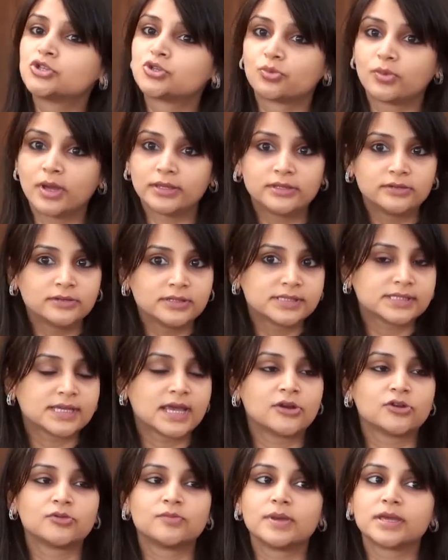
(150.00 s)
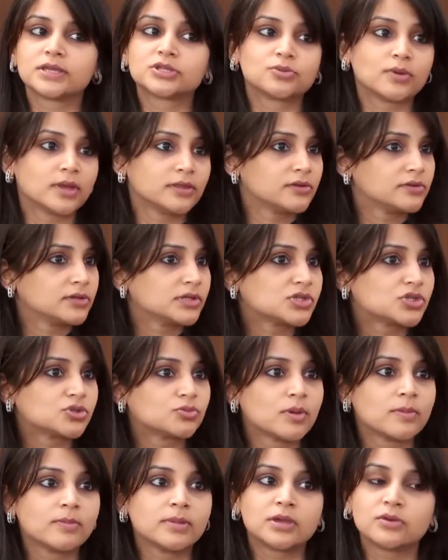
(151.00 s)
So whether it's aerobics, whether it's
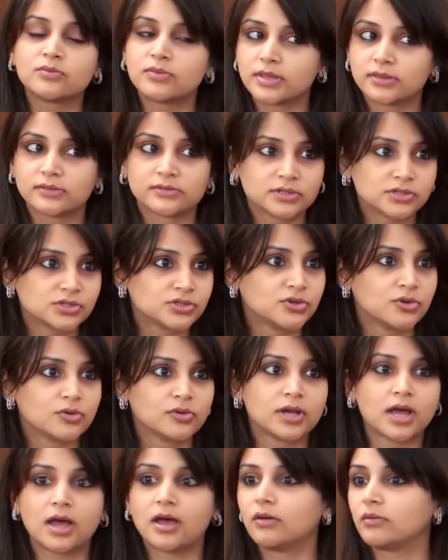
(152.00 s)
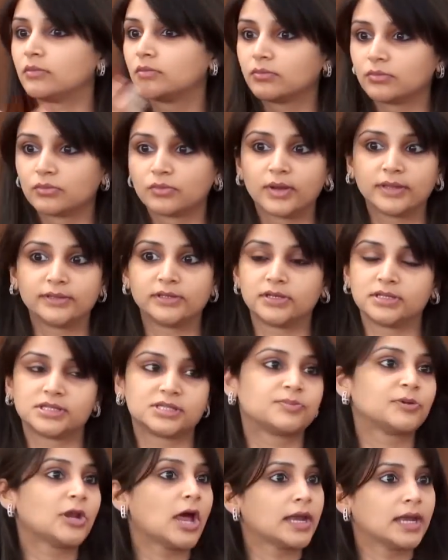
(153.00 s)
swimming, whether it's yoga, whether it's
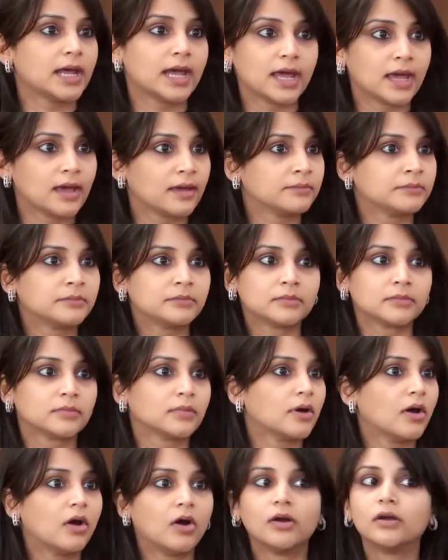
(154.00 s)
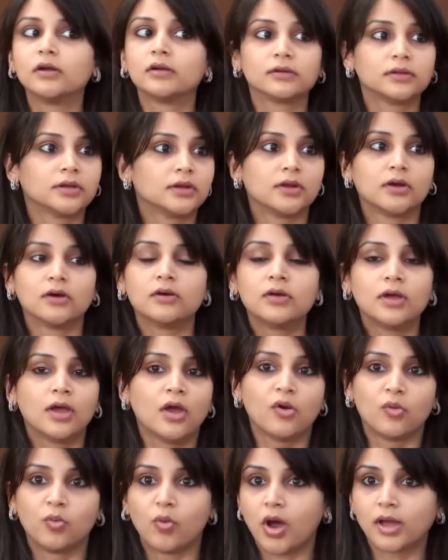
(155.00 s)
pranayam
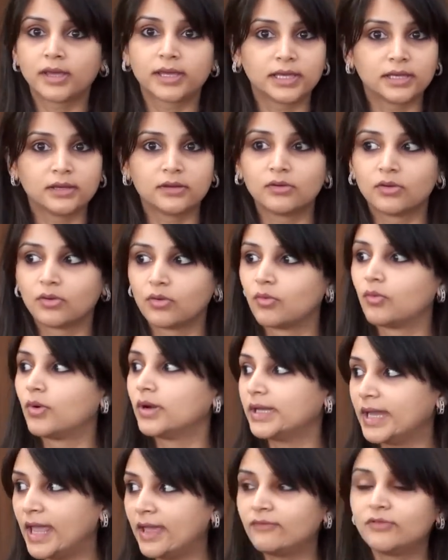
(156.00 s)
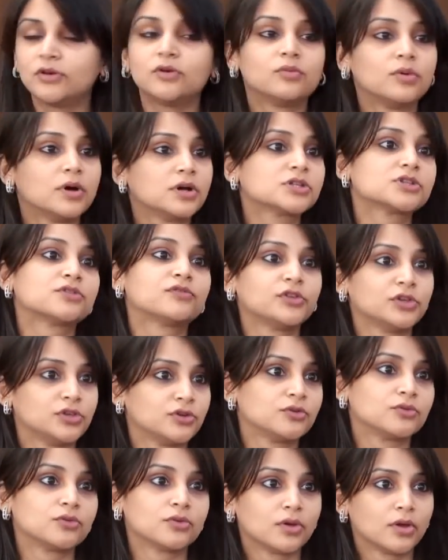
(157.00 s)
or, walking, whatever works for
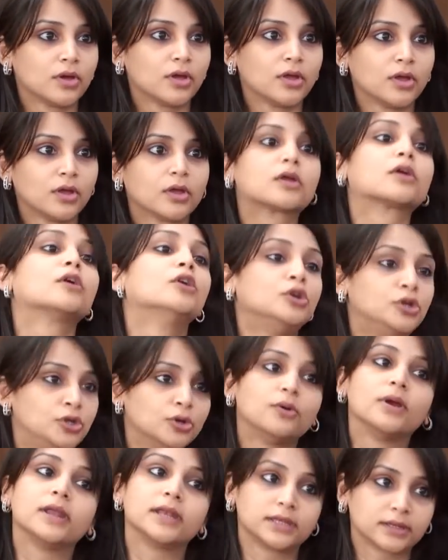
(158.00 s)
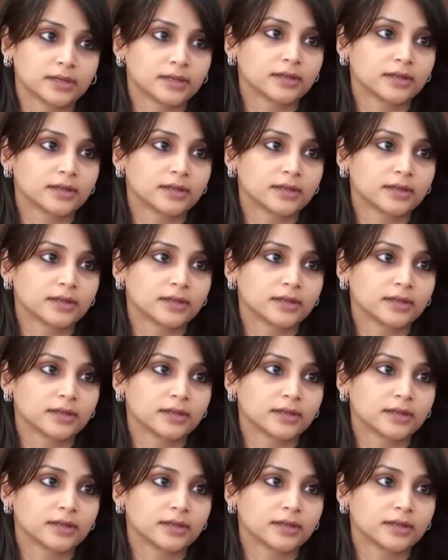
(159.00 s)
you, do it.